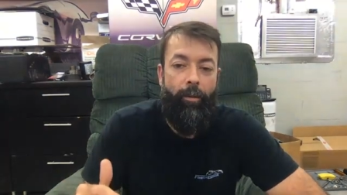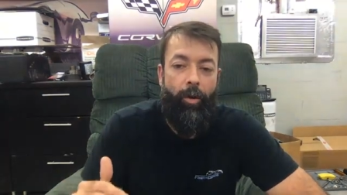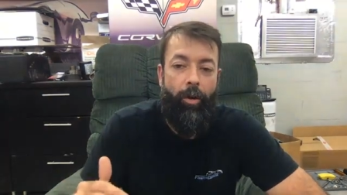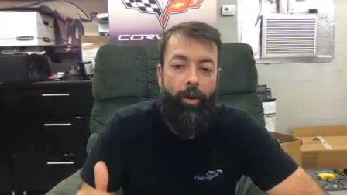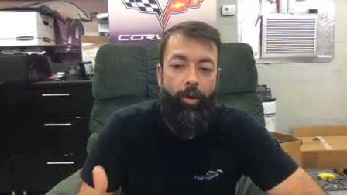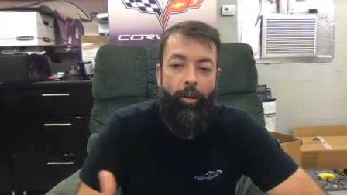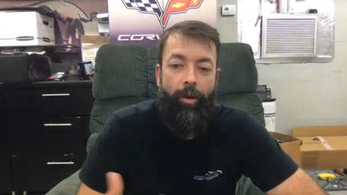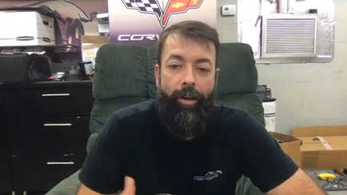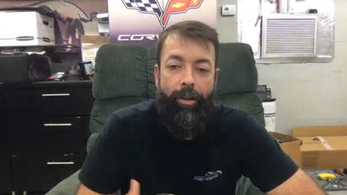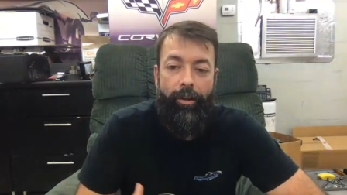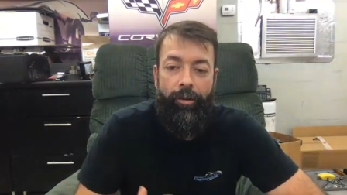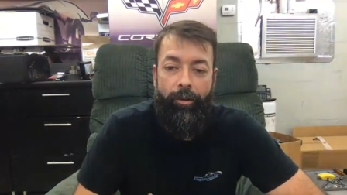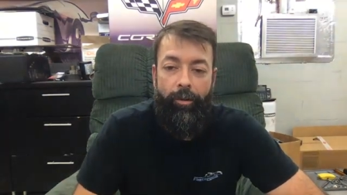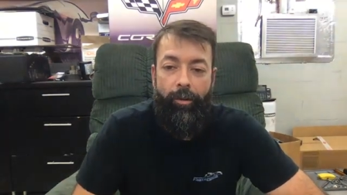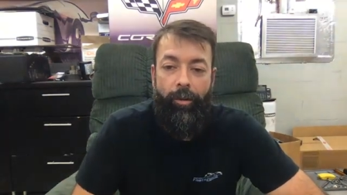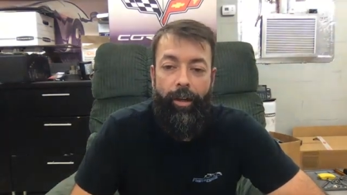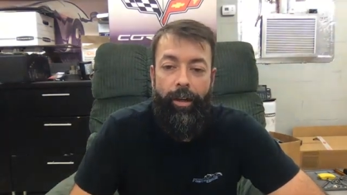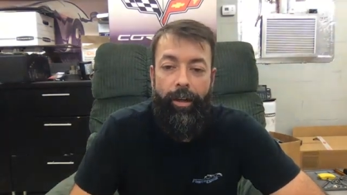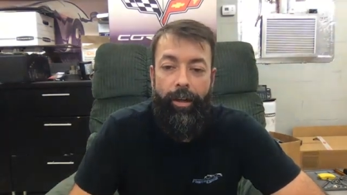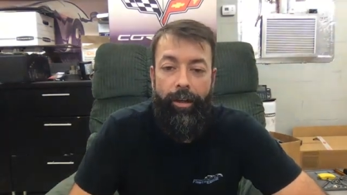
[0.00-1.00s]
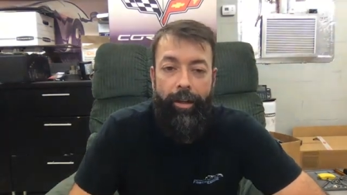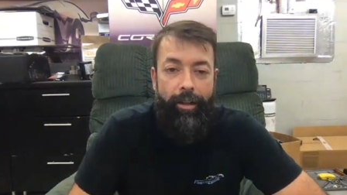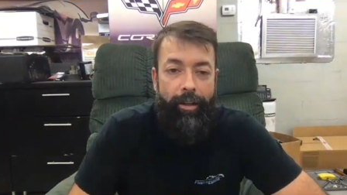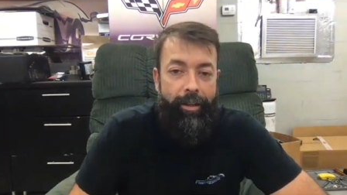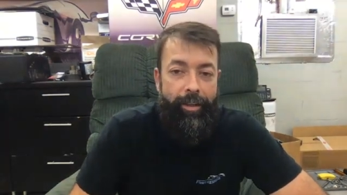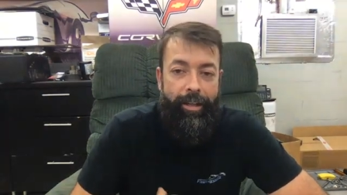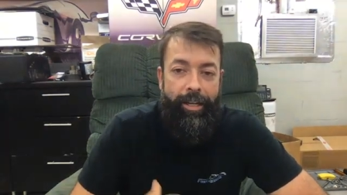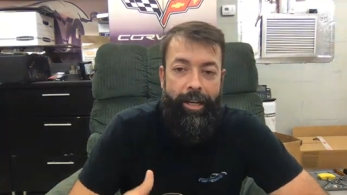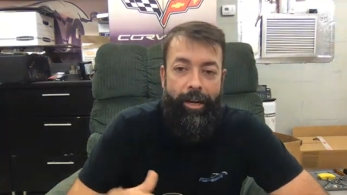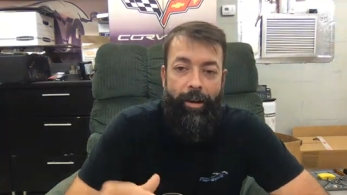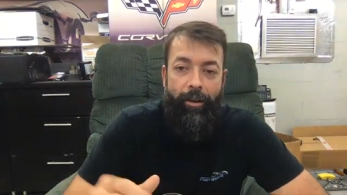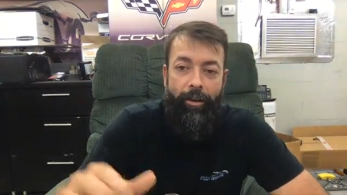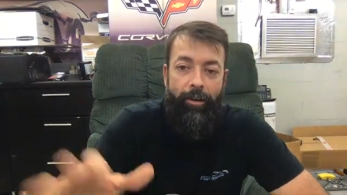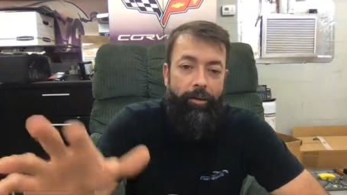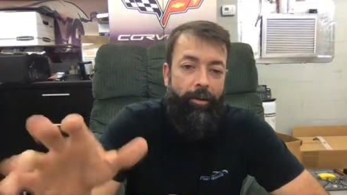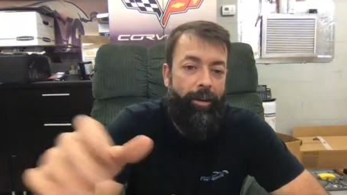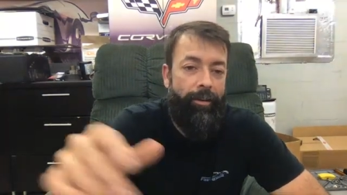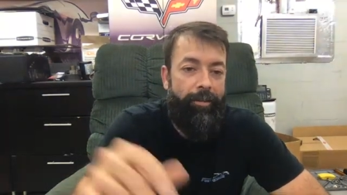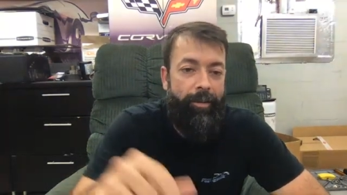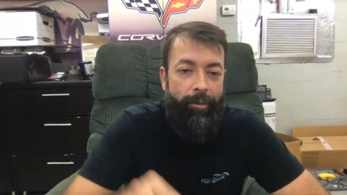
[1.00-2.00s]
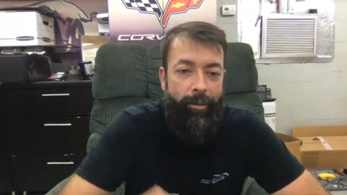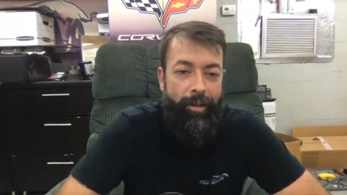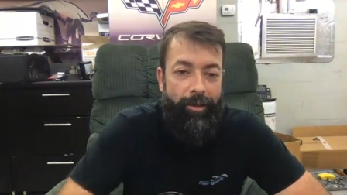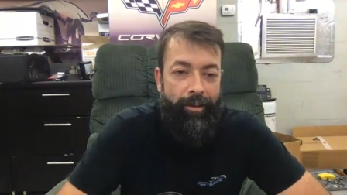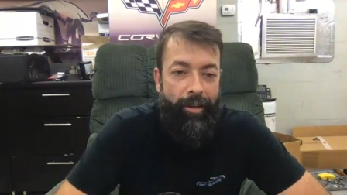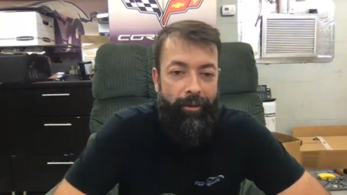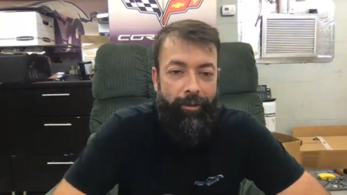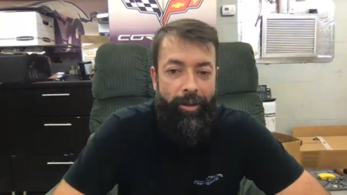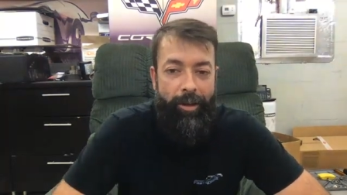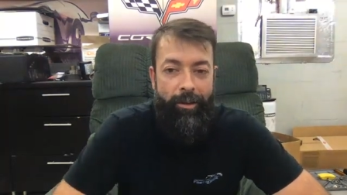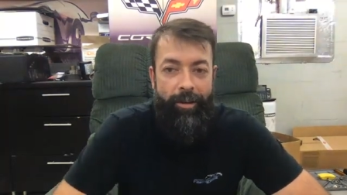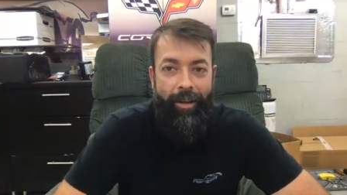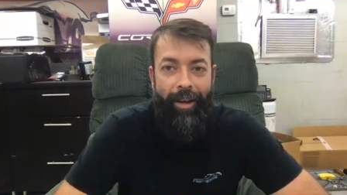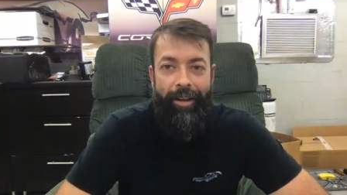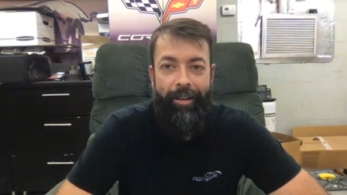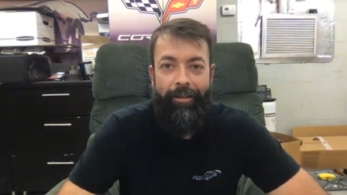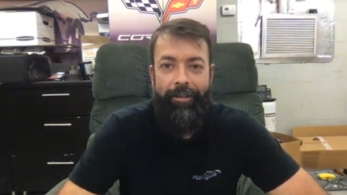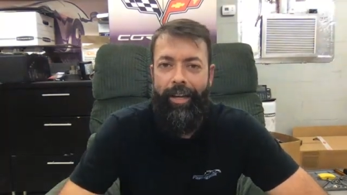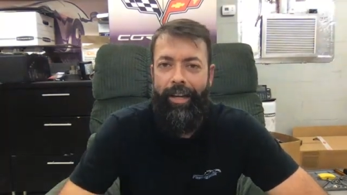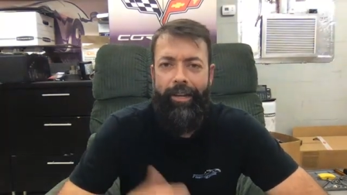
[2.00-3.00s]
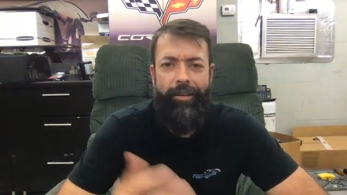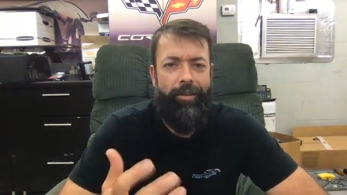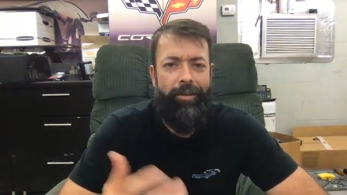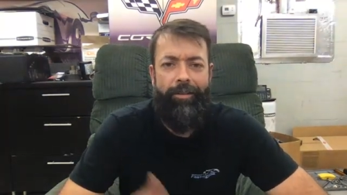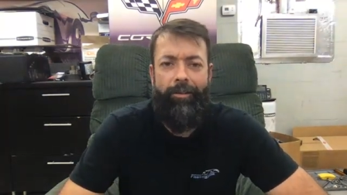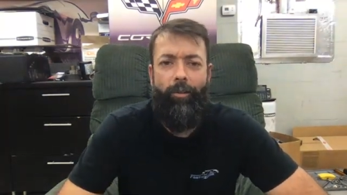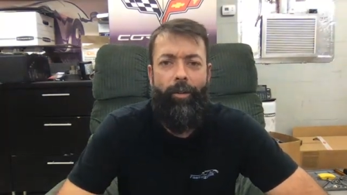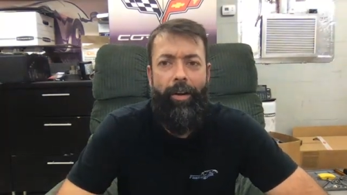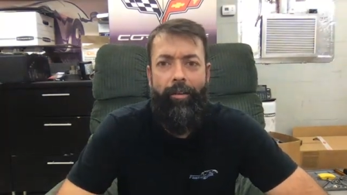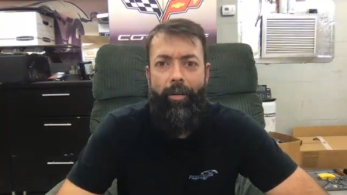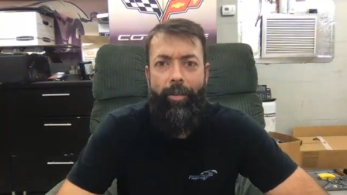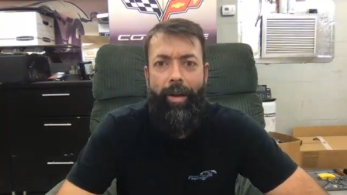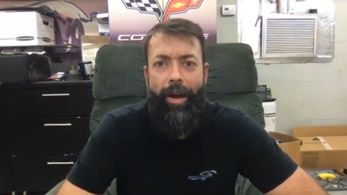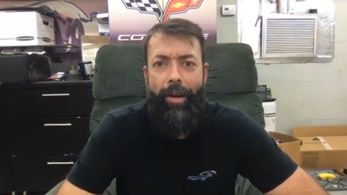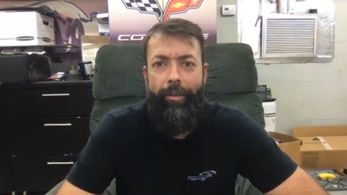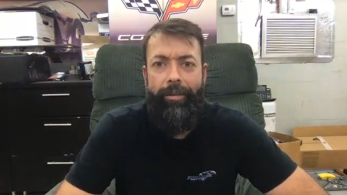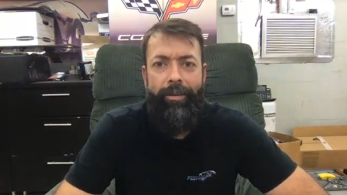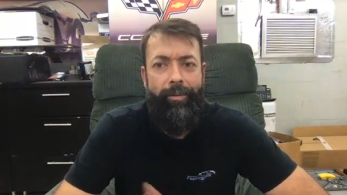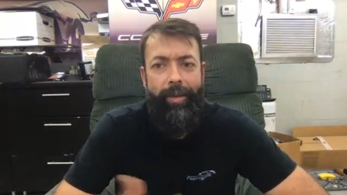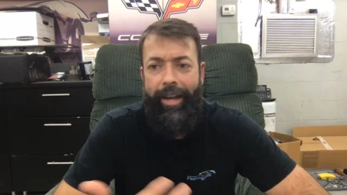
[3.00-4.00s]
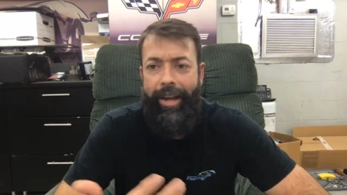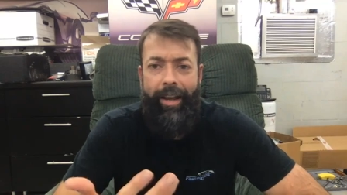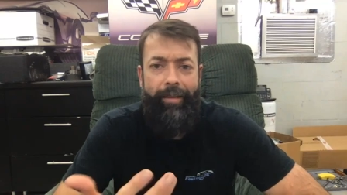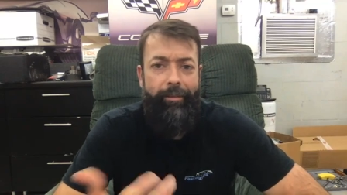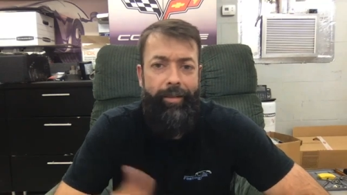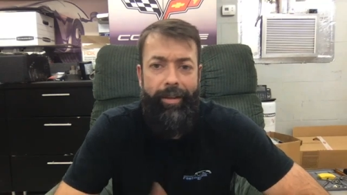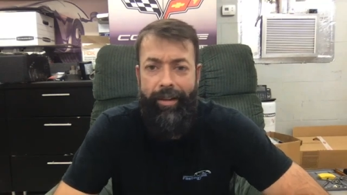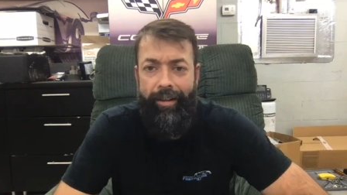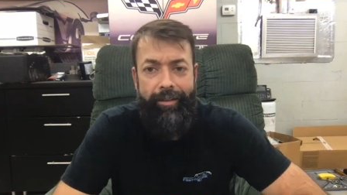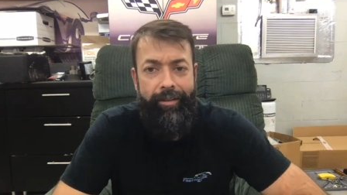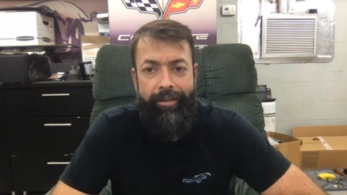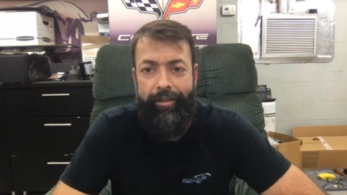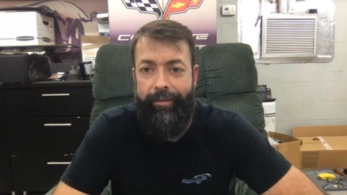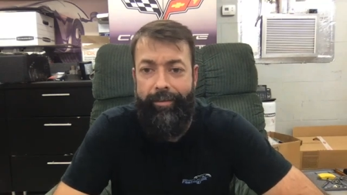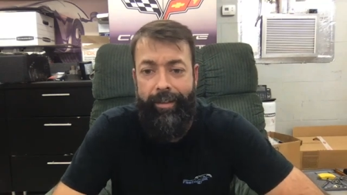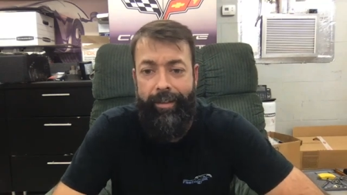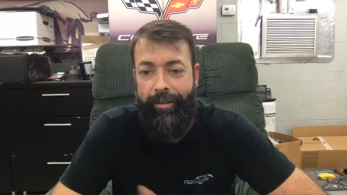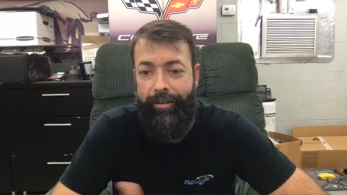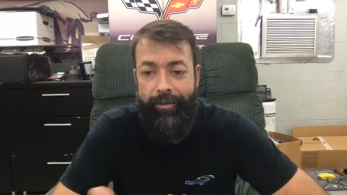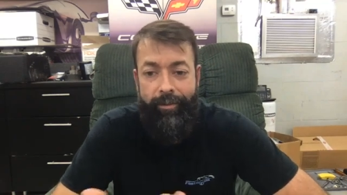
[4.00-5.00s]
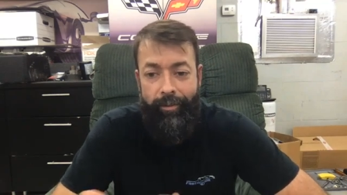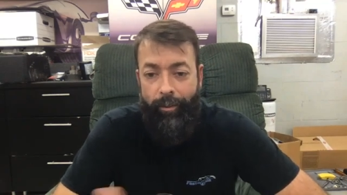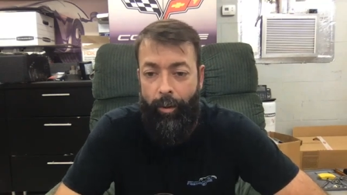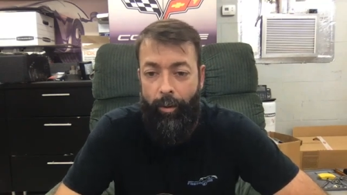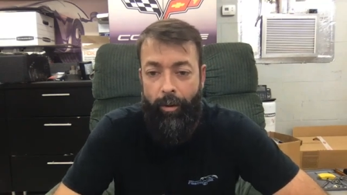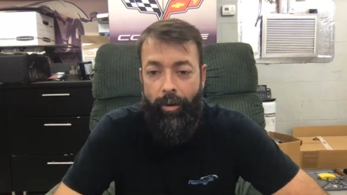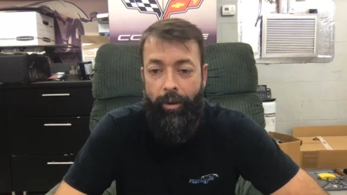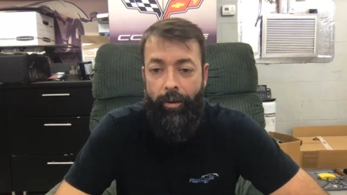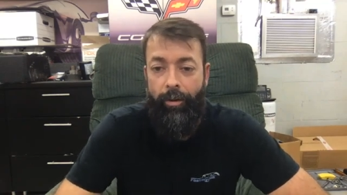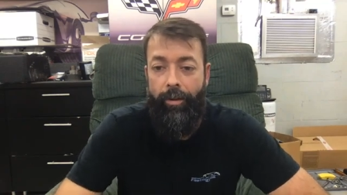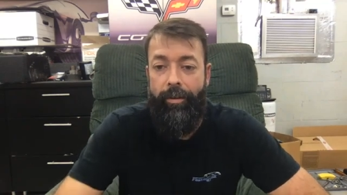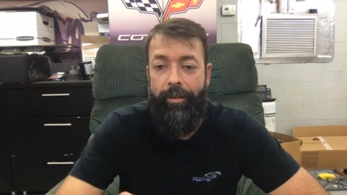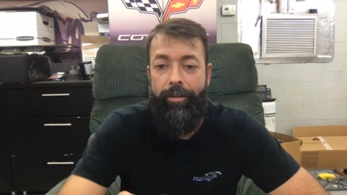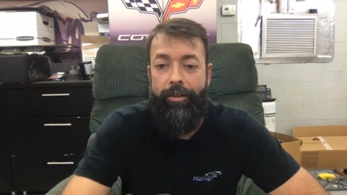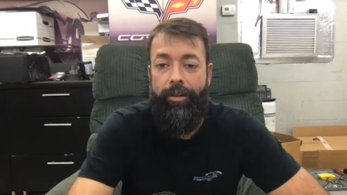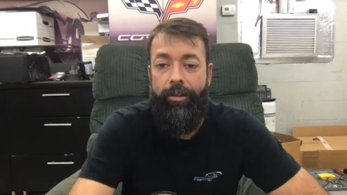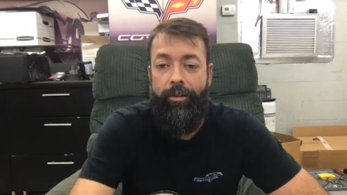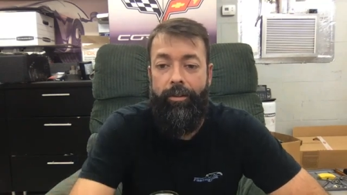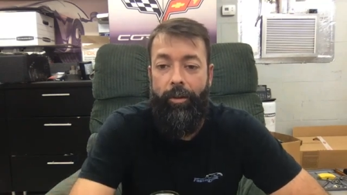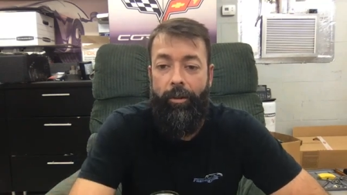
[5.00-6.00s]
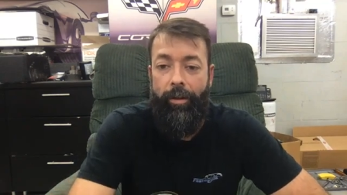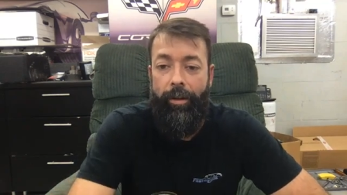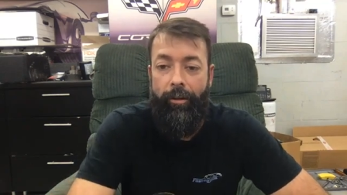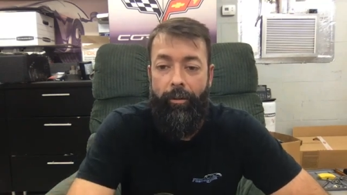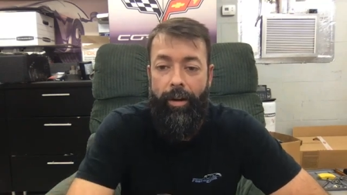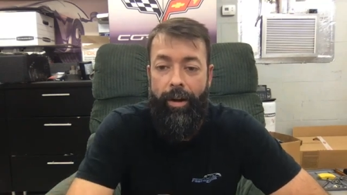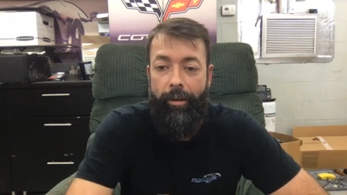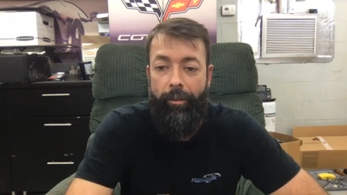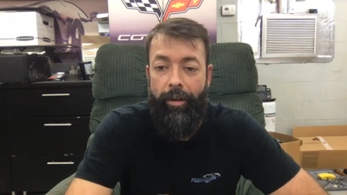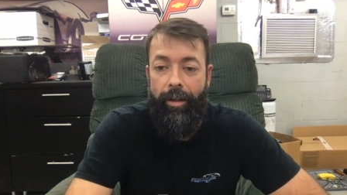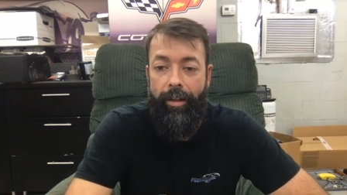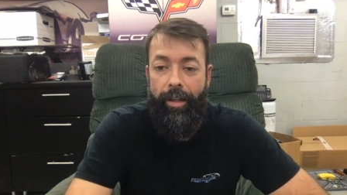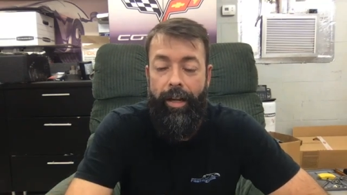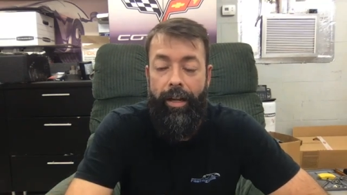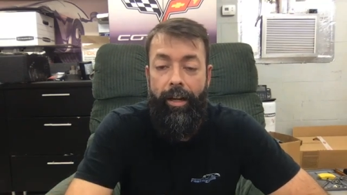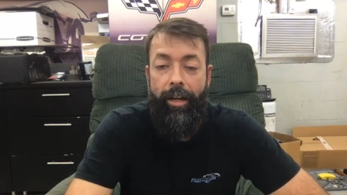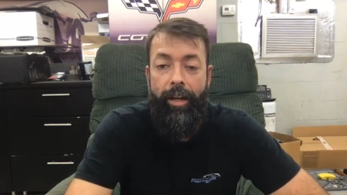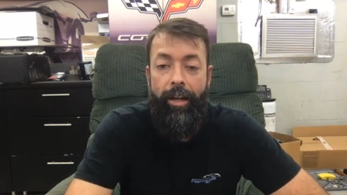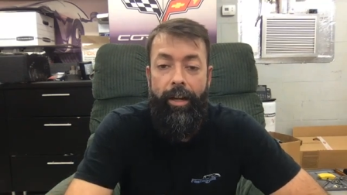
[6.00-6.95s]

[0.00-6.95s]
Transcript: We're going to you know, address some of the stuff that you guys say and just whatever pops in my head, because what we're doing is just totally random like that.